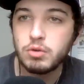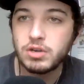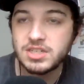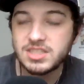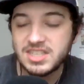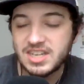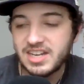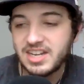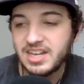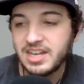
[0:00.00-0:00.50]
We're
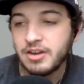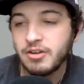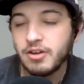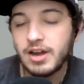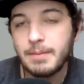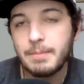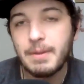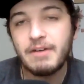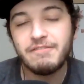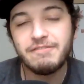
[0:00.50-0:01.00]
sitting here
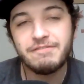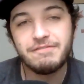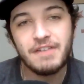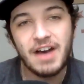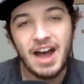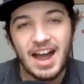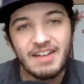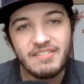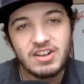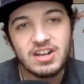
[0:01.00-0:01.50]
at about
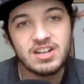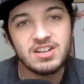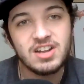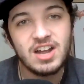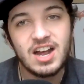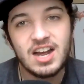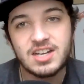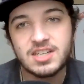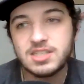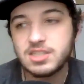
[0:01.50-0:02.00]
five
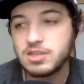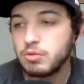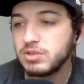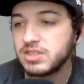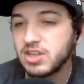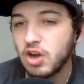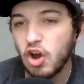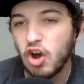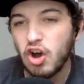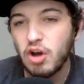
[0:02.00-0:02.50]
o'clock, so
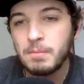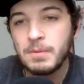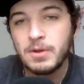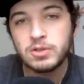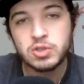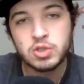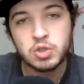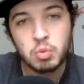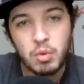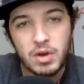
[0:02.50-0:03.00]
it's
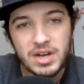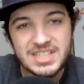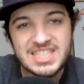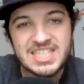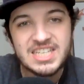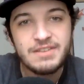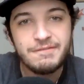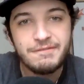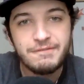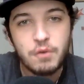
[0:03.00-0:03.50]
almost
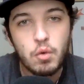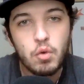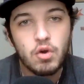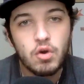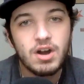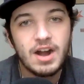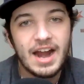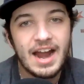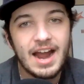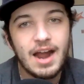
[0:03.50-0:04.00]

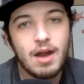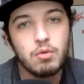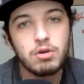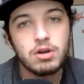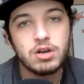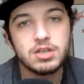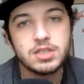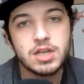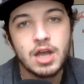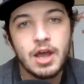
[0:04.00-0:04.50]
24
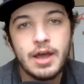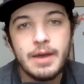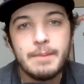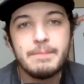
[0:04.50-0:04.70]
hours